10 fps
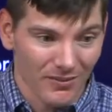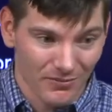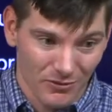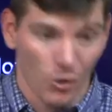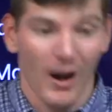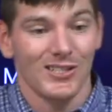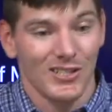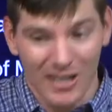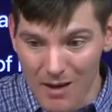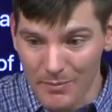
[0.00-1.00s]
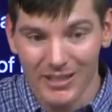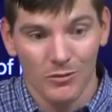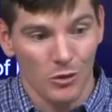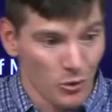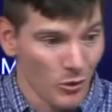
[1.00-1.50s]
Christ coming and
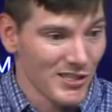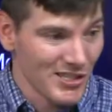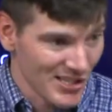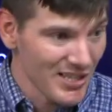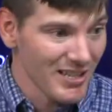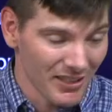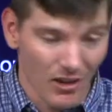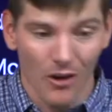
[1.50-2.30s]
rejoiced to see it and all